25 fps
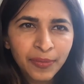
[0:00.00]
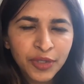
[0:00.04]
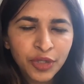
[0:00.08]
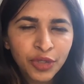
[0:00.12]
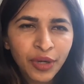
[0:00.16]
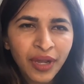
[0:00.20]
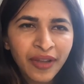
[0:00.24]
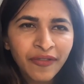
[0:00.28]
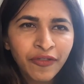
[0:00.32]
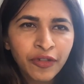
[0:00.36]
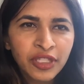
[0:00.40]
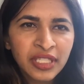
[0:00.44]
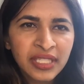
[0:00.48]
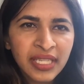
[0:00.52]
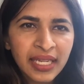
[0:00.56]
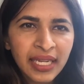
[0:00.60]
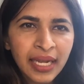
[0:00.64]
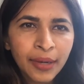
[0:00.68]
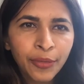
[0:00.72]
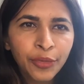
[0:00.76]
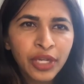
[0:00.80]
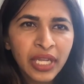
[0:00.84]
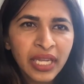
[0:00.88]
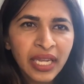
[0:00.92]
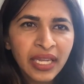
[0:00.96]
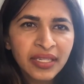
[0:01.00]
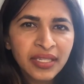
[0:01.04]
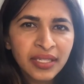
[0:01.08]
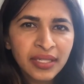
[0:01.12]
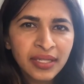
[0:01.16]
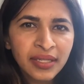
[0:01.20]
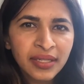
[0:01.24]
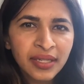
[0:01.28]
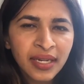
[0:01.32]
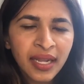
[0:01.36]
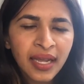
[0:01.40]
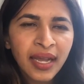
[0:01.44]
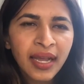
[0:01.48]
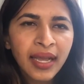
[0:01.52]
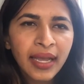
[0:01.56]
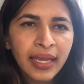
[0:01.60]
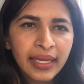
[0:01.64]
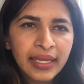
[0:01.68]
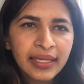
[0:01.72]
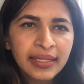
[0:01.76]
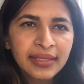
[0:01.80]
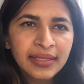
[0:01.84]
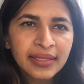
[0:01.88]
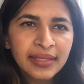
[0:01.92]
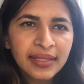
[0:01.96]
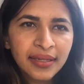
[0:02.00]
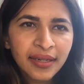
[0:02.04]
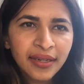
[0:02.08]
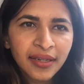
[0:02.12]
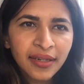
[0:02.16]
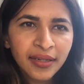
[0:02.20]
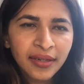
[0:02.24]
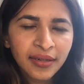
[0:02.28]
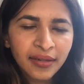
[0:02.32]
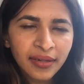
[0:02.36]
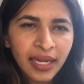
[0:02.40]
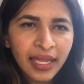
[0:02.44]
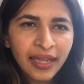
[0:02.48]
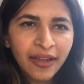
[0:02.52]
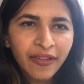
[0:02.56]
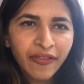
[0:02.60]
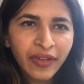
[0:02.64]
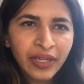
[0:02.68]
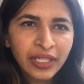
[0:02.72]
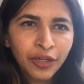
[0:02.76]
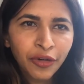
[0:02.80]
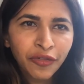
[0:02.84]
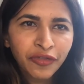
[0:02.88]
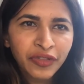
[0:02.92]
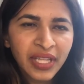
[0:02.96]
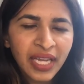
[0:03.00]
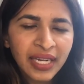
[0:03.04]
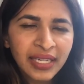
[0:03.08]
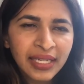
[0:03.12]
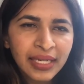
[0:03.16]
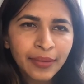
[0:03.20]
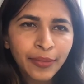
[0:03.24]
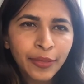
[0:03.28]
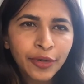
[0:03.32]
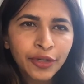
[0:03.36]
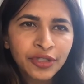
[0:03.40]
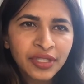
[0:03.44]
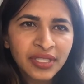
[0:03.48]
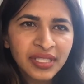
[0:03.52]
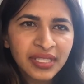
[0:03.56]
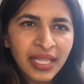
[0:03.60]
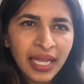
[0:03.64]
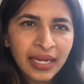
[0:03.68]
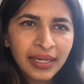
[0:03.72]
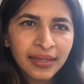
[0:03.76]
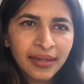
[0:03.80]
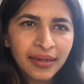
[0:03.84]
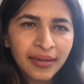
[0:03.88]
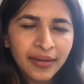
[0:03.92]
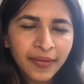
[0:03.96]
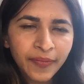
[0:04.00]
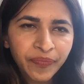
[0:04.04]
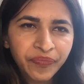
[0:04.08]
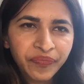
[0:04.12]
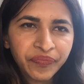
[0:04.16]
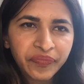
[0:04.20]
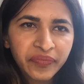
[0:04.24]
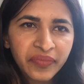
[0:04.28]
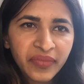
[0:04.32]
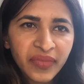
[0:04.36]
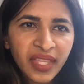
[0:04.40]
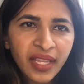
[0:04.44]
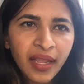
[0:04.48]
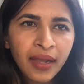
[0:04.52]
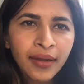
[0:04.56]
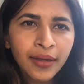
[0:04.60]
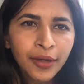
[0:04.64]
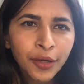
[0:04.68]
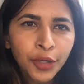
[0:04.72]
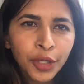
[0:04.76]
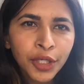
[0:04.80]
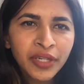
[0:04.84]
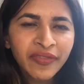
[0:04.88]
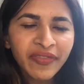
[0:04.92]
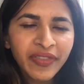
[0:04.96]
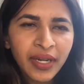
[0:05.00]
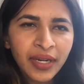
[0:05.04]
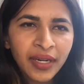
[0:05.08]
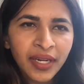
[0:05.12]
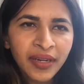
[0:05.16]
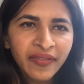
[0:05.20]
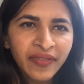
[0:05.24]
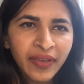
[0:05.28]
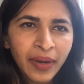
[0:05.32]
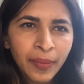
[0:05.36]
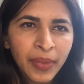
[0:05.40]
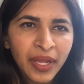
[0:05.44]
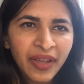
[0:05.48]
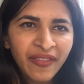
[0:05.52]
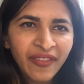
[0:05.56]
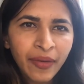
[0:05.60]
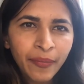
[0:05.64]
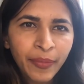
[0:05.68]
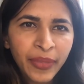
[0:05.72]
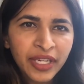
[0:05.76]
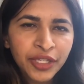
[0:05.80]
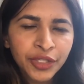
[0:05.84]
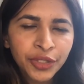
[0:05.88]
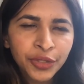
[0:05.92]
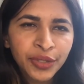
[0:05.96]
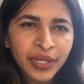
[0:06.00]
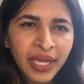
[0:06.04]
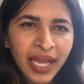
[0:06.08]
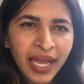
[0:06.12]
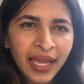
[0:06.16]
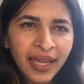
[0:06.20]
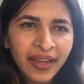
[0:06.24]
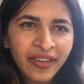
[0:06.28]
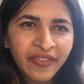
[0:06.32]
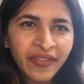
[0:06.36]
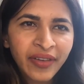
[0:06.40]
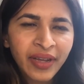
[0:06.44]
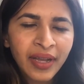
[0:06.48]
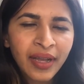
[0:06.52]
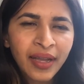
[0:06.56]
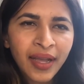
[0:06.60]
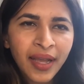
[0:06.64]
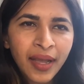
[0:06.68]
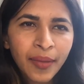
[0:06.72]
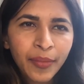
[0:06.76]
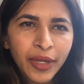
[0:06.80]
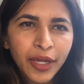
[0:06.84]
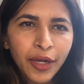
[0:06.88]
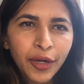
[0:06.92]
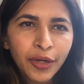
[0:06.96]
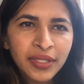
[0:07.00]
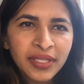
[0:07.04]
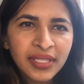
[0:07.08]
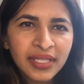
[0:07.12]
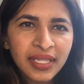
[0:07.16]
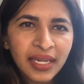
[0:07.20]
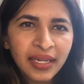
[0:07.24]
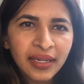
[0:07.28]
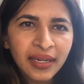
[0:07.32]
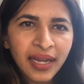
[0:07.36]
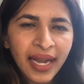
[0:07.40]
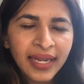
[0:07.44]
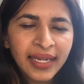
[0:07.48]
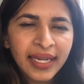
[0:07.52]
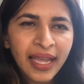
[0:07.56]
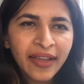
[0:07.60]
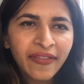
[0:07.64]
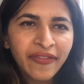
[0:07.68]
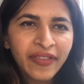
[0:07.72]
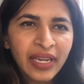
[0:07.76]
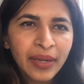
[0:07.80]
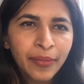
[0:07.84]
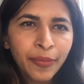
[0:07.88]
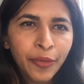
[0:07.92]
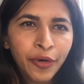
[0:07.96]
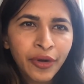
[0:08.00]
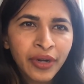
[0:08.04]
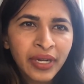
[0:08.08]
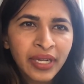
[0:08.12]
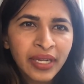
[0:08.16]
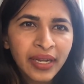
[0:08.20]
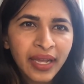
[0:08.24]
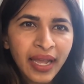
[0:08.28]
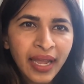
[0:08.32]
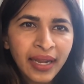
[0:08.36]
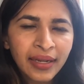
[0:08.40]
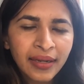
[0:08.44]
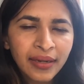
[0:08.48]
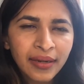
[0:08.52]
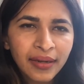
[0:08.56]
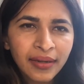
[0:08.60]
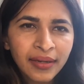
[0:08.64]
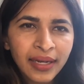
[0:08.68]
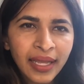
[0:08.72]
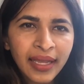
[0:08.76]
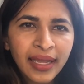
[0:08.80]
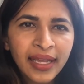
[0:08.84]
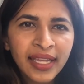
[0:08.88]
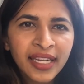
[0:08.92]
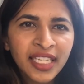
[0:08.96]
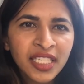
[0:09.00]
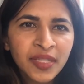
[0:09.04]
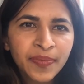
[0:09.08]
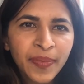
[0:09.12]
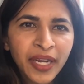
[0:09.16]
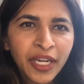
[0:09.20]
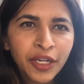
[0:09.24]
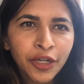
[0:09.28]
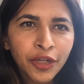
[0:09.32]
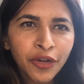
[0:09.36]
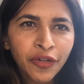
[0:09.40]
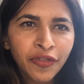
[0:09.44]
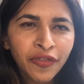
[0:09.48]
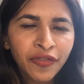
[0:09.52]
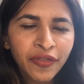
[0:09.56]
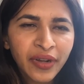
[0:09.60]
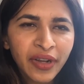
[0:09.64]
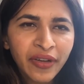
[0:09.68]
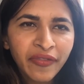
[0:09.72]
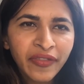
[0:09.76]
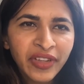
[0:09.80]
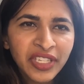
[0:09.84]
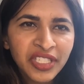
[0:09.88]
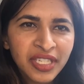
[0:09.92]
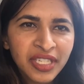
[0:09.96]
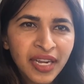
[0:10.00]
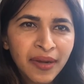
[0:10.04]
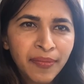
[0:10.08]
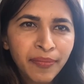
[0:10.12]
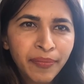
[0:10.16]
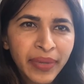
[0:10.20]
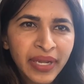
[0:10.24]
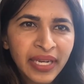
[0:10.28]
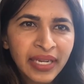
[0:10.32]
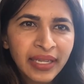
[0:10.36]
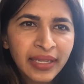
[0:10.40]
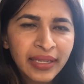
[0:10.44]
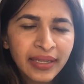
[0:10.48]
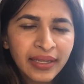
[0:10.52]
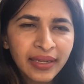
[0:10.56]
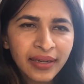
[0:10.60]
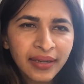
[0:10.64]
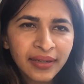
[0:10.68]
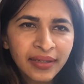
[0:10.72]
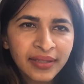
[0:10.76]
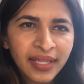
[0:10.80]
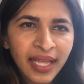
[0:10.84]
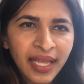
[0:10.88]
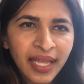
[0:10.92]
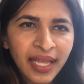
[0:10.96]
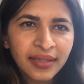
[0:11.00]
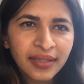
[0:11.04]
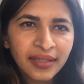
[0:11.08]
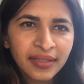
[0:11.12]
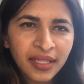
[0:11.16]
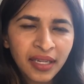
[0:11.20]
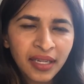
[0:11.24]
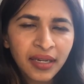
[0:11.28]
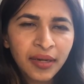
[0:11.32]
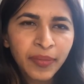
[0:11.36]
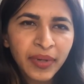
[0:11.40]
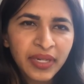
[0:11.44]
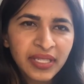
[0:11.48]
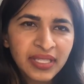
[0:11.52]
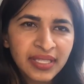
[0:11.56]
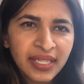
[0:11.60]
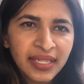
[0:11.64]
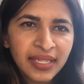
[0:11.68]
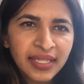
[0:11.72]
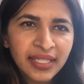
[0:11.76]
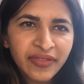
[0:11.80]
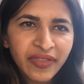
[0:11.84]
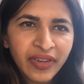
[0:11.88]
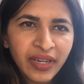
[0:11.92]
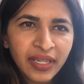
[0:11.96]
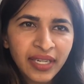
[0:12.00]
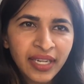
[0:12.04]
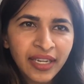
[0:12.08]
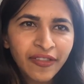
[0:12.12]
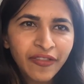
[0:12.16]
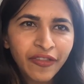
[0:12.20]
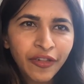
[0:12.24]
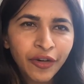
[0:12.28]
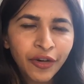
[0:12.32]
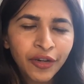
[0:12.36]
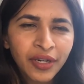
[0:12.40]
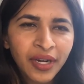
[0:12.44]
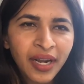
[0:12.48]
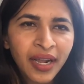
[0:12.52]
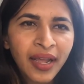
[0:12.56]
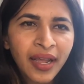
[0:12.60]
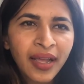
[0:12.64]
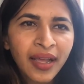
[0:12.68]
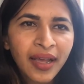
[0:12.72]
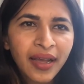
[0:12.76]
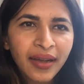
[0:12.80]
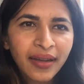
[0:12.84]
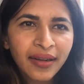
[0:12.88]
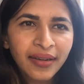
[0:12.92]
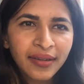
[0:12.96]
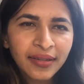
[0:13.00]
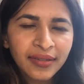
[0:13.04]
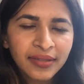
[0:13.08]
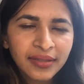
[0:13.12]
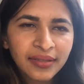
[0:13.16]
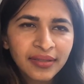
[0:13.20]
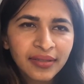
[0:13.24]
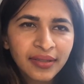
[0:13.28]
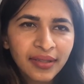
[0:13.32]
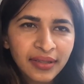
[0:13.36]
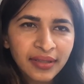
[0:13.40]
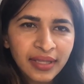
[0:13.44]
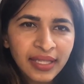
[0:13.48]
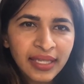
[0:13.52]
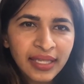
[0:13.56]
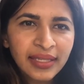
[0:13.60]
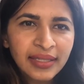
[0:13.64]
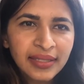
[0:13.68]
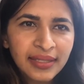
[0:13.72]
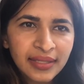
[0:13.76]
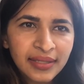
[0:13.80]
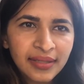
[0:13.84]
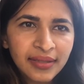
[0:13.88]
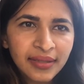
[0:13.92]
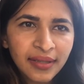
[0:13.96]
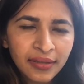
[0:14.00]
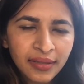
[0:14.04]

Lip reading: So I would say communication is like one of the attributes that a good web developer should have, because at every point, and like irrespective of which company that a person is working for, this